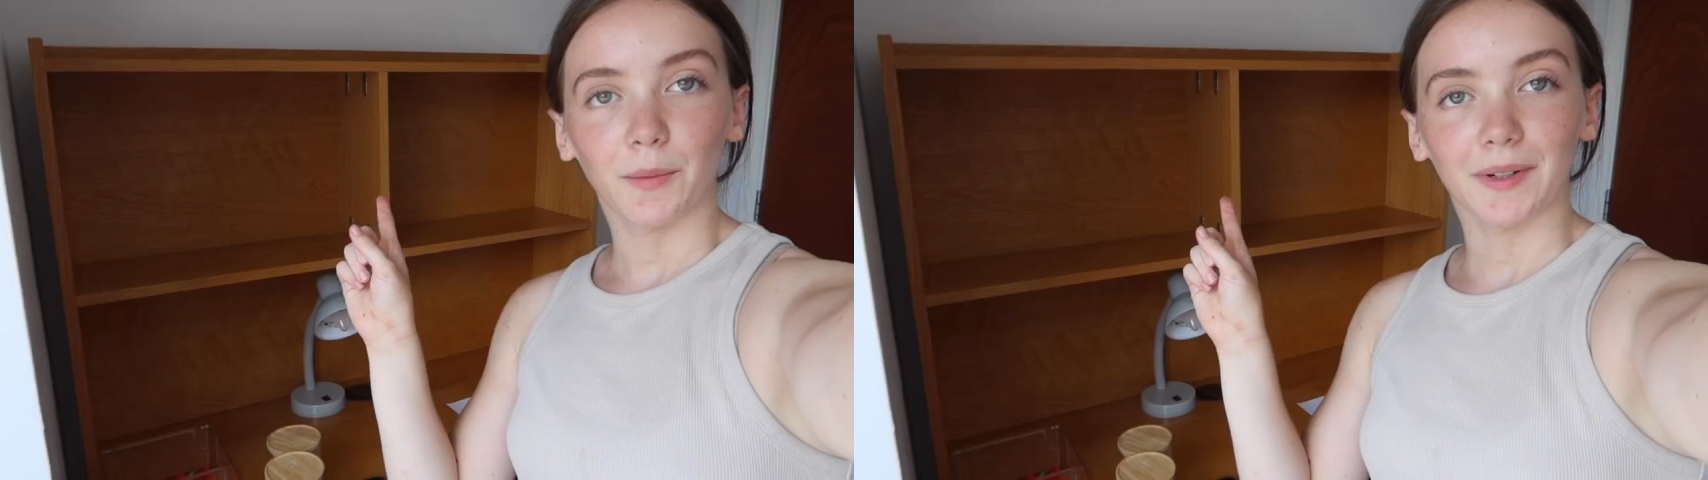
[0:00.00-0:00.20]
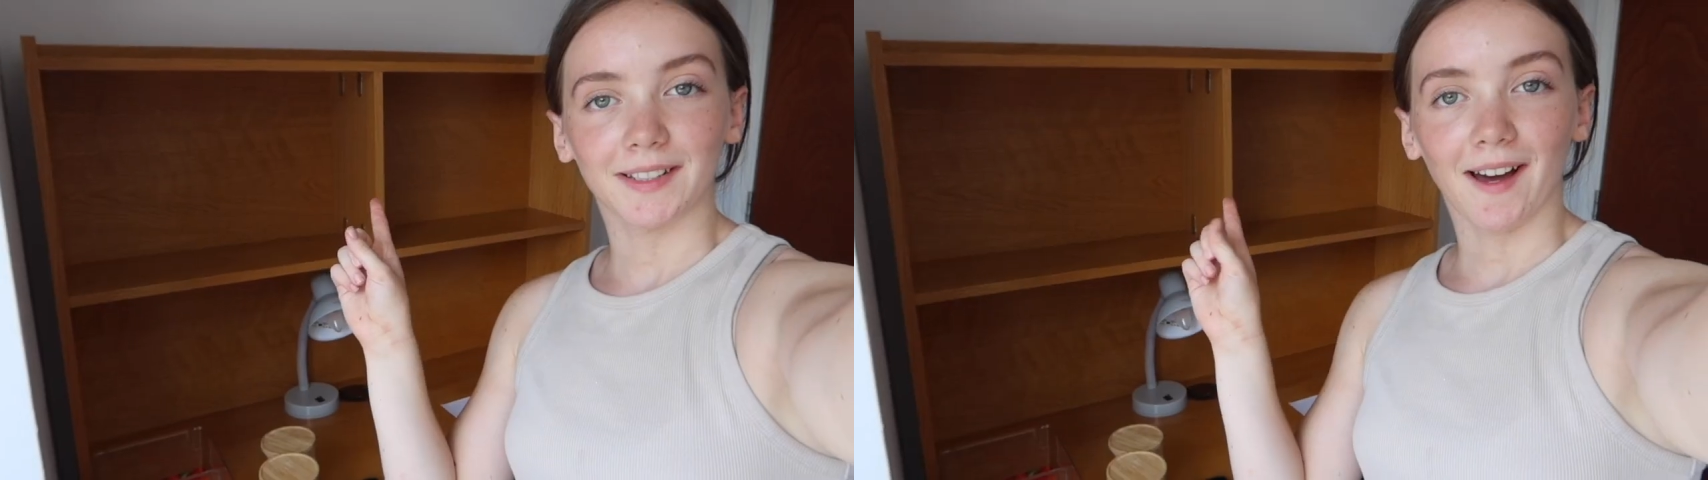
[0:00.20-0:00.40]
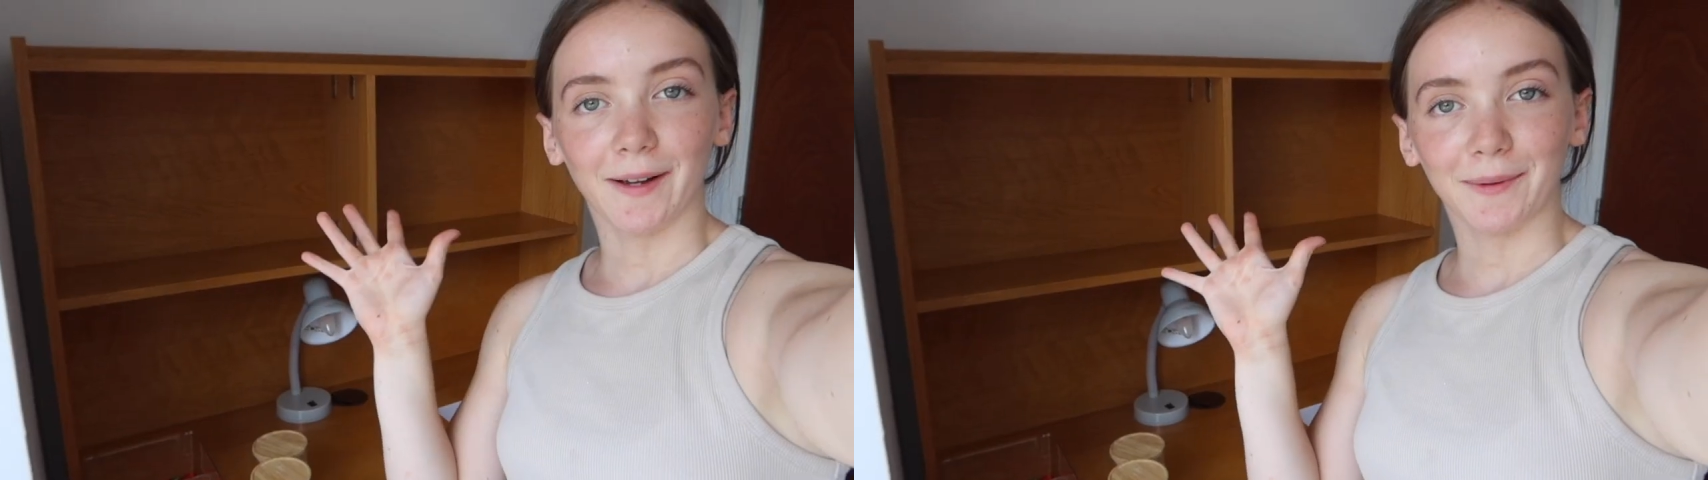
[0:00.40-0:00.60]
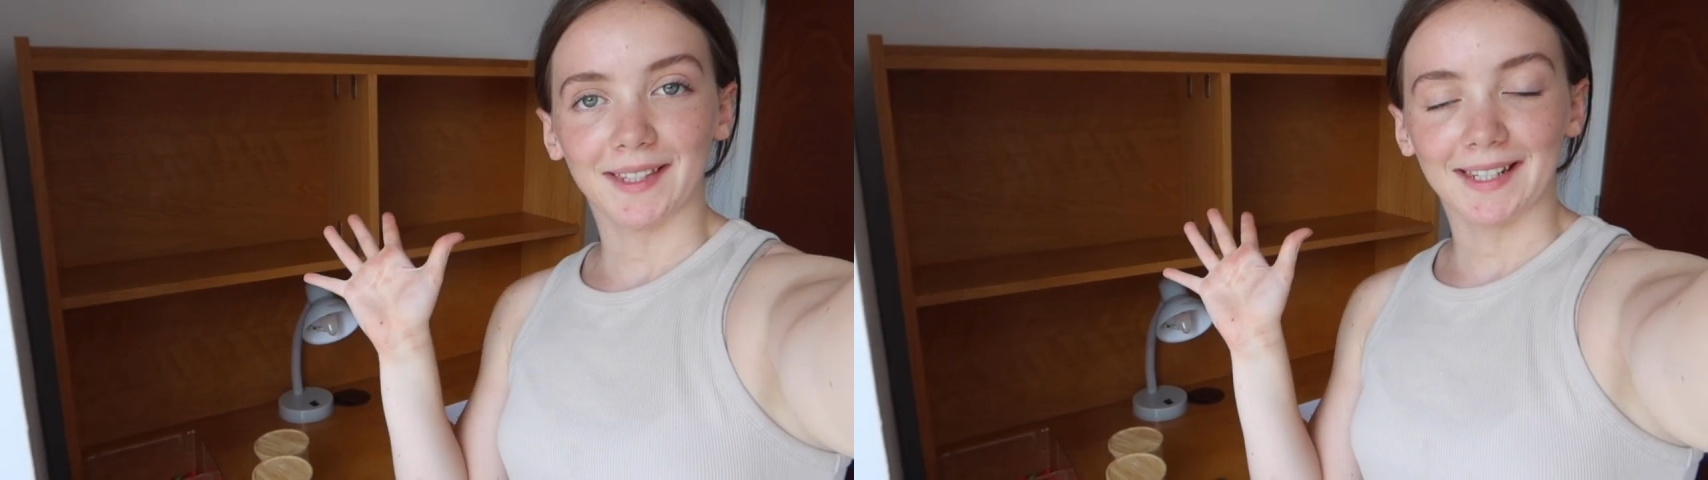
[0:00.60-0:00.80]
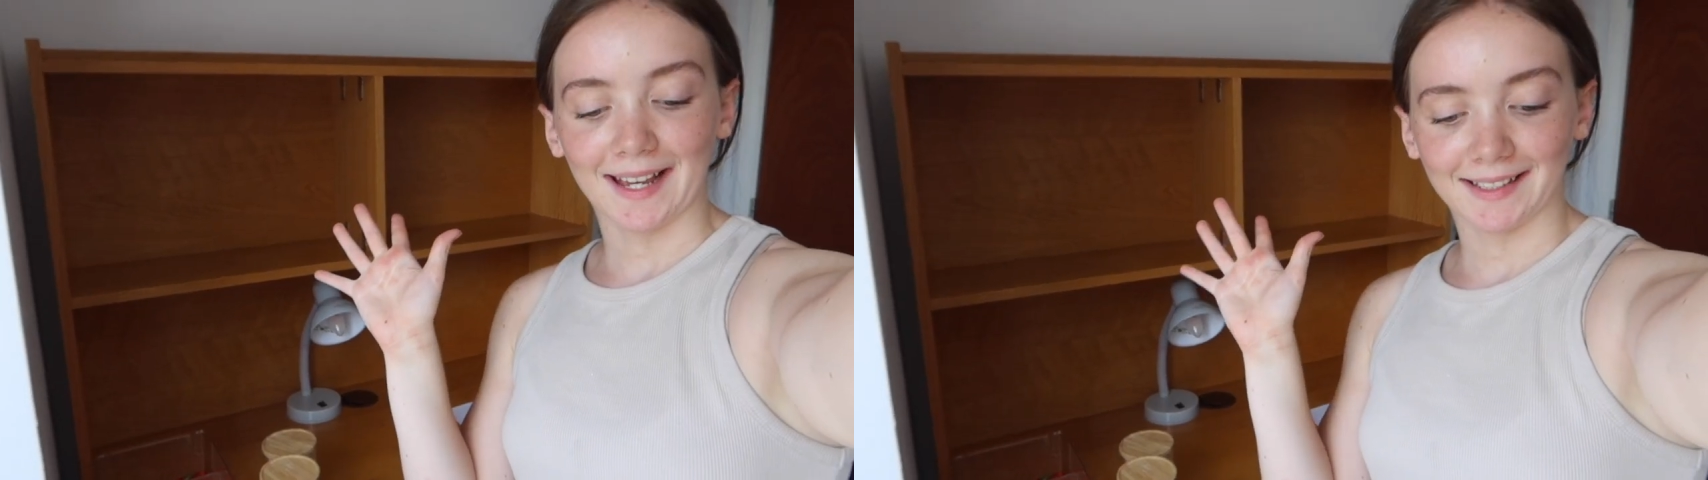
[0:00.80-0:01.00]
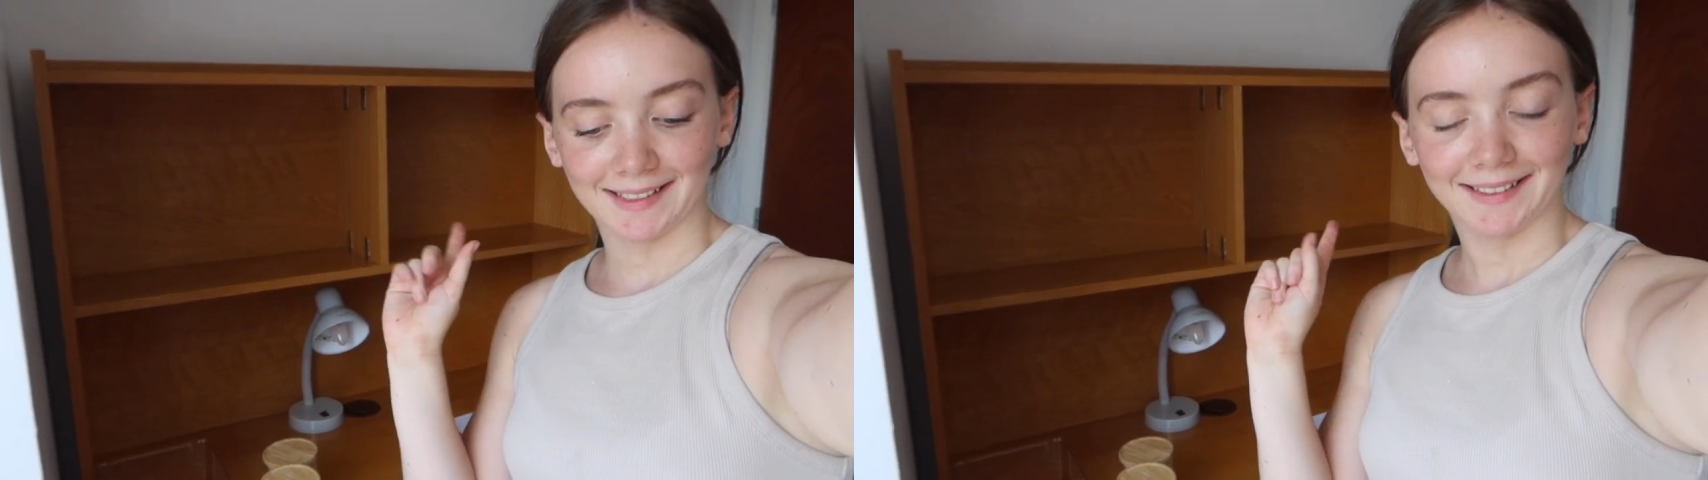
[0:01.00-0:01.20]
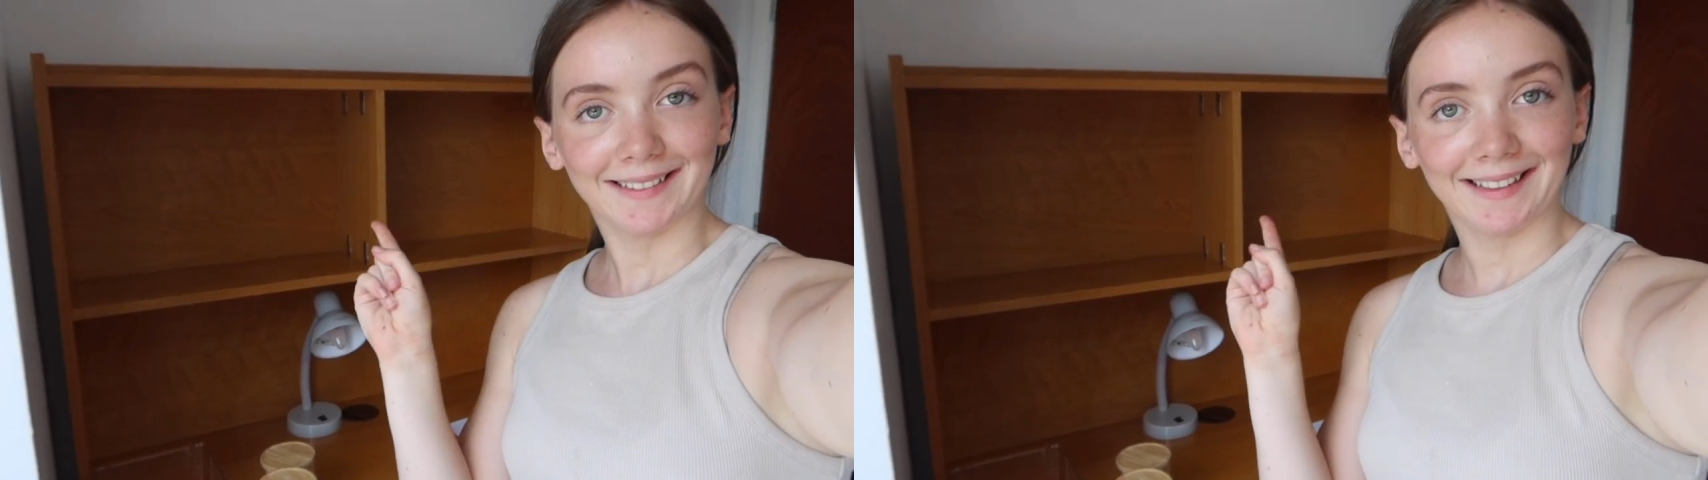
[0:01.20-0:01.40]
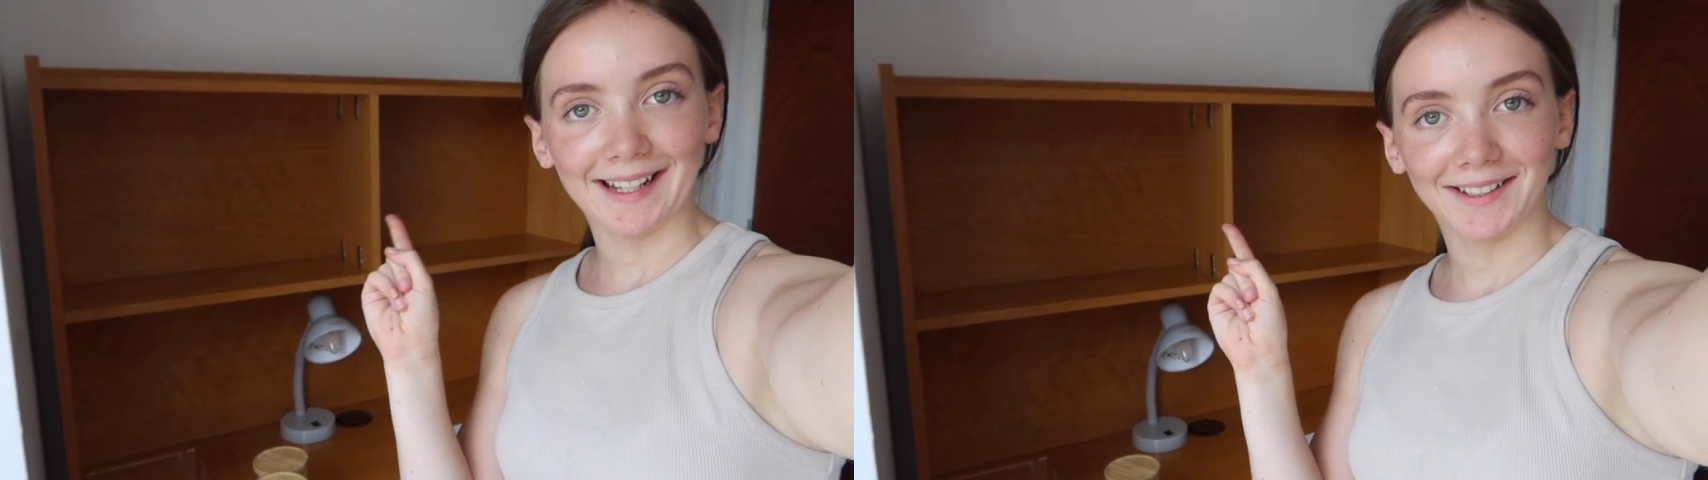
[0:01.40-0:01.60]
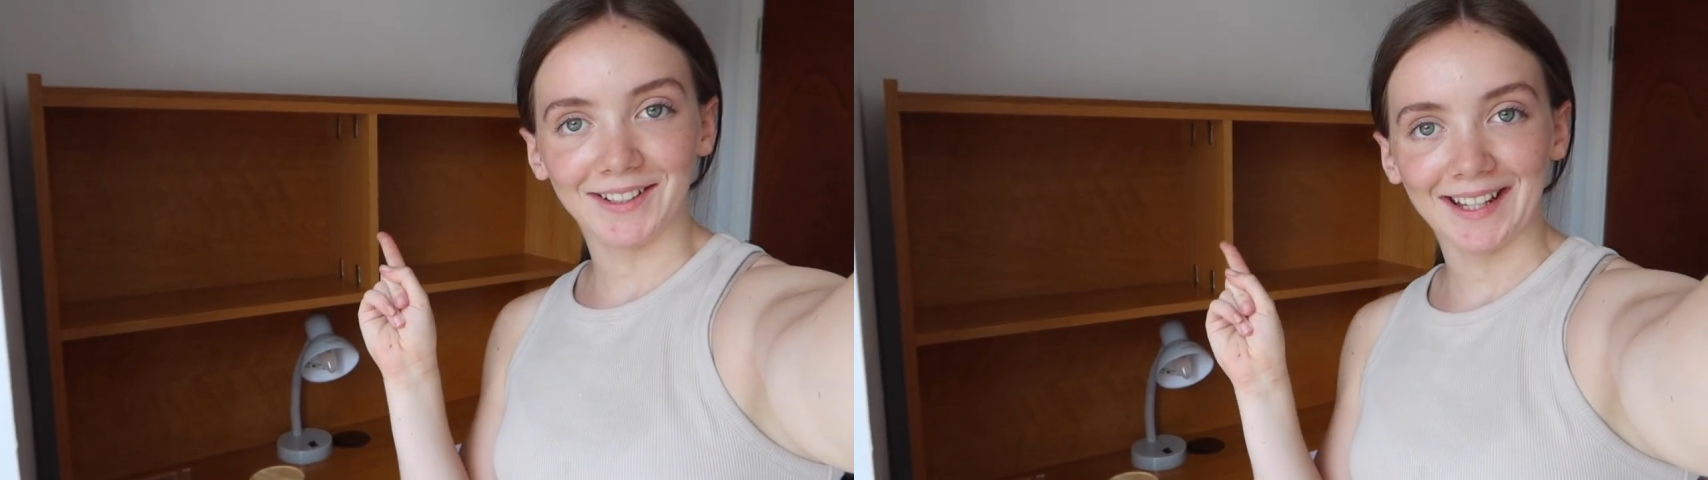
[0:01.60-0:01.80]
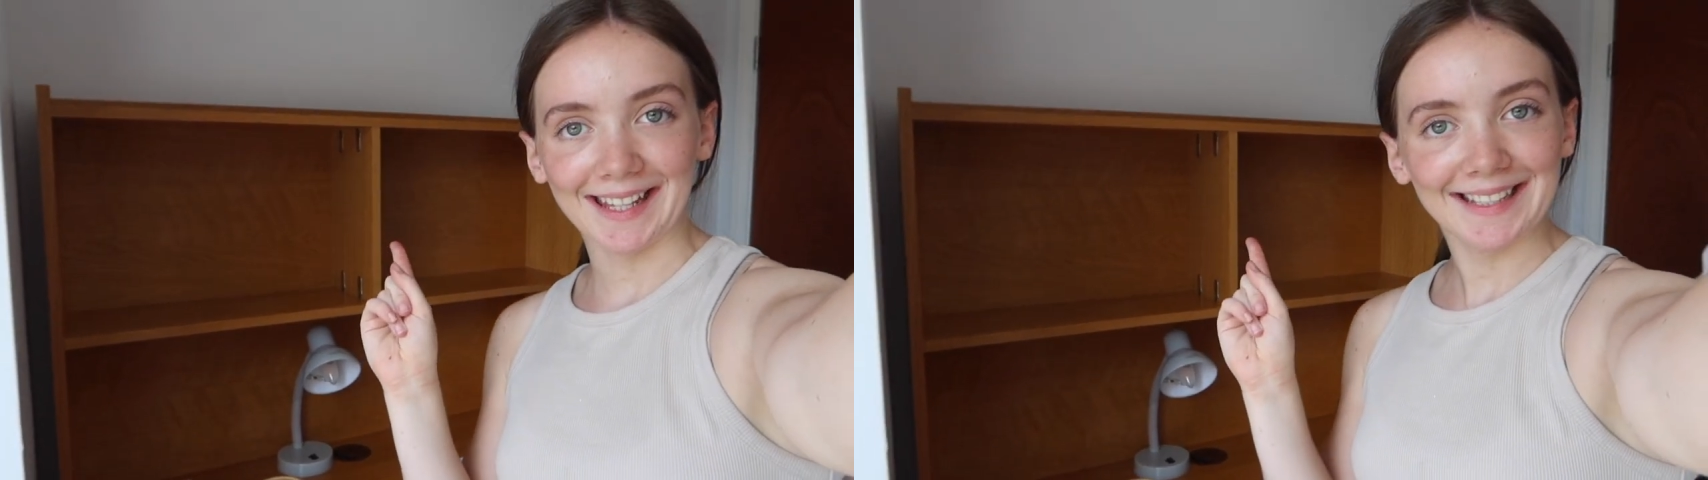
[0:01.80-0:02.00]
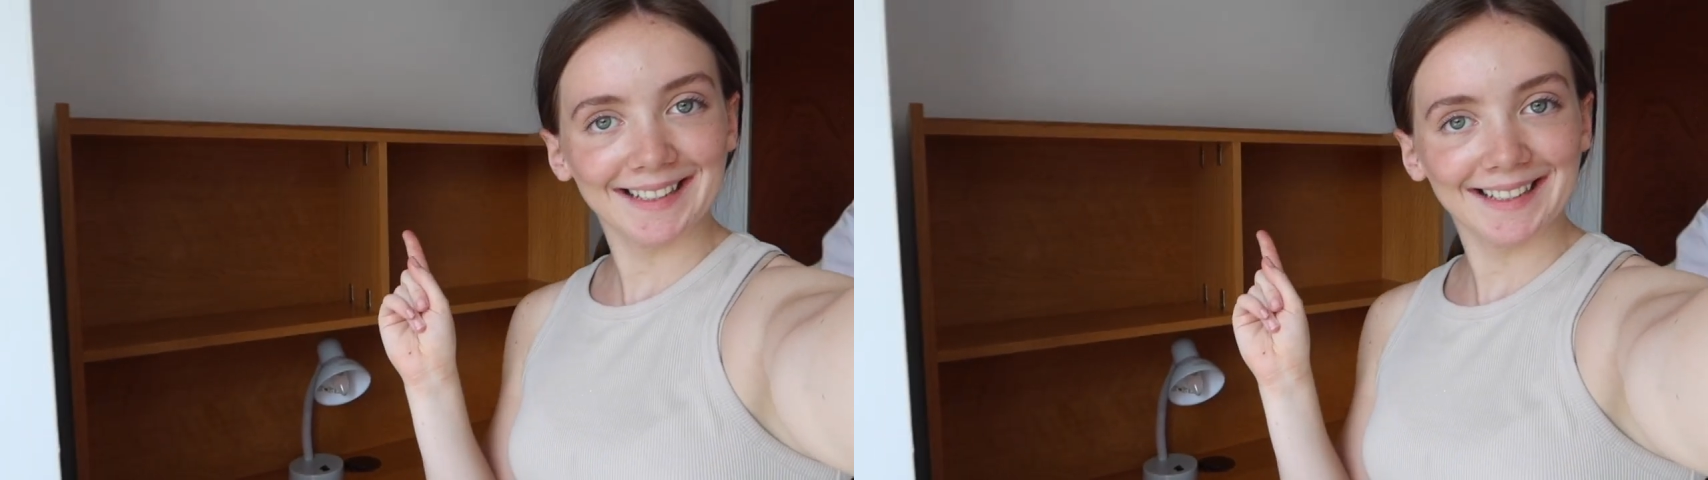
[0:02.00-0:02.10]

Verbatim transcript: We're starting with the desk. Let's do this.